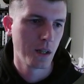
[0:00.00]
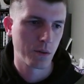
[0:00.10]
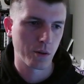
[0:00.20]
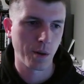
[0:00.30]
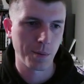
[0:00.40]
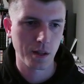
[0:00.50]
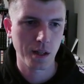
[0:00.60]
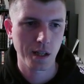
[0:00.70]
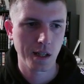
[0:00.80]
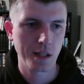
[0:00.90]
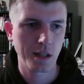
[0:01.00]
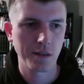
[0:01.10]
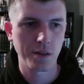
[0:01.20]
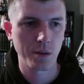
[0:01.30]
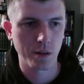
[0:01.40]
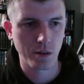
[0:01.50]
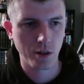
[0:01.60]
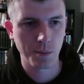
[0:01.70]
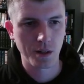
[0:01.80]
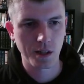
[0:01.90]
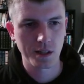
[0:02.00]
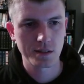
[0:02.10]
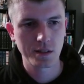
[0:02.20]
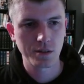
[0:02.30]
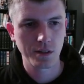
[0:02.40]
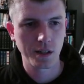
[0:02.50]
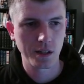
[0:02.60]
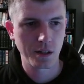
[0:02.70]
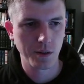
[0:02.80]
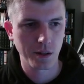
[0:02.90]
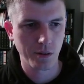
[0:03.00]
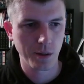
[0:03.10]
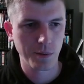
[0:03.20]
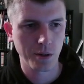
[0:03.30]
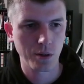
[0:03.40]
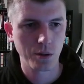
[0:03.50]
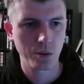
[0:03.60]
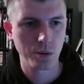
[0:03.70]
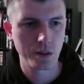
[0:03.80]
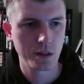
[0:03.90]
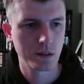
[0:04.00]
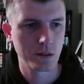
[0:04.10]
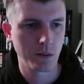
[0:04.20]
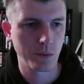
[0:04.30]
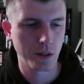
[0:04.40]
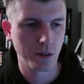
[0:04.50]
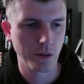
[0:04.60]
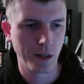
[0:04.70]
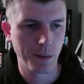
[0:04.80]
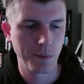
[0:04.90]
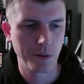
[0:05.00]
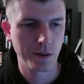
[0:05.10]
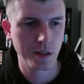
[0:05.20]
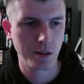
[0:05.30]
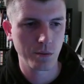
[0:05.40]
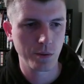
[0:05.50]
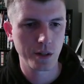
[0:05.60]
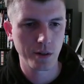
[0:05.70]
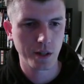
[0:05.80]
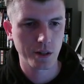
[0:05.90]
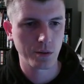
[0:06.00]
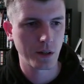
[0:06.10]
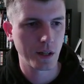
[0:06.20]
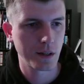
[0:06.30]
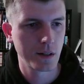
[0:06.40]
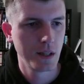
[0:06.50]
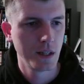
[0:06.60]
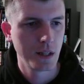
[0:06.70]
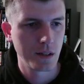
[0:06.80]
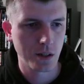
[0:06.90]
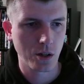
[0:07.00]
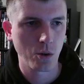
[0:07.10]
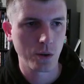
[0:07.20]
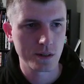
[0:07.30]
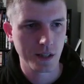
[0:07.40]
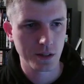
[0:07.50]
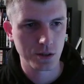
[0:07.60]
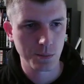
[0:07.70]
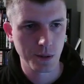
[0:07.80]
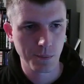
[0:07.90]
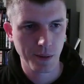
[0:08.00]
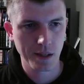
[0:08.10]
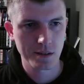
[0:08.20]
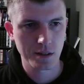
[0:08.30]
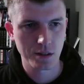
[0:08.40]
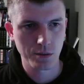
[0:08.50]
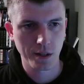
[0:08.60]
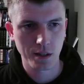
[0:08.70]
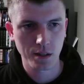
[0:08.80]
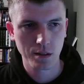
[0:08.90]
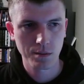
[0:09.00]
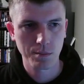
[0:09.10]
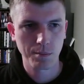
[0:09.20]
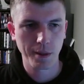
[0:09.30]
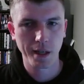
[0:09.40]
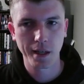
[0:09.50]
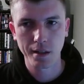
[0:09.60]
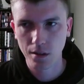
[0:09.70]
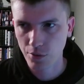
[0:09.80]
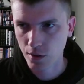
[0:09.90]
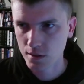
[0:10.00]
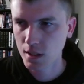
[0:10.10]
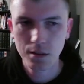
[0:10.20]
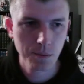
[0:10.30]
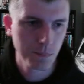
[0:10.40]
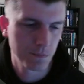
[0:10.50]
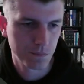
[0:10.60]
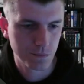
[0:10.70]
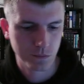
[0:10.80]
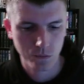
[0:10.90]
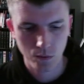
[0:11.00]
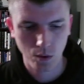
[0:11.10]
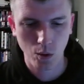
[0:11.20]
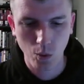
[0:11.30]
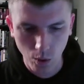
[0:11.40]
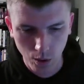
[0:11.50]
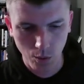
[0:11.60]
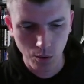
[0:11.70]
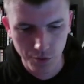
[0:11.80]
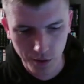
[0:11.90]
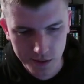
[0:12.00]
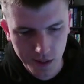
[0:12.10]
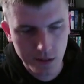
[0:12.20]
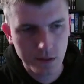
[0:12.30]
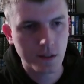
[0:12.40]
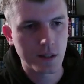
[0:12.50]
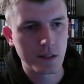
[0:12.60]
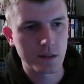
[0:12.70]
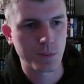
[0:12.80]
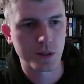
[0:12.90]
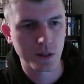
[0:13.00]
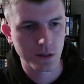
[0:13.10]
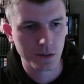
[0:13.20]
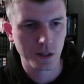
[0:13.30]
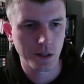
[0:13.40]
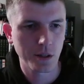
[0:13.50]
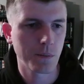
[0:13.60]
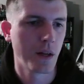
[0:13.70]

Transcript: Grab the client ID out of there, we're going to grab the client secret out of there, we're going to grab the code, and we're going to grab the redirect URI. The code is actually being passed in directly by the front end, quote unquote front end in this particular scenario.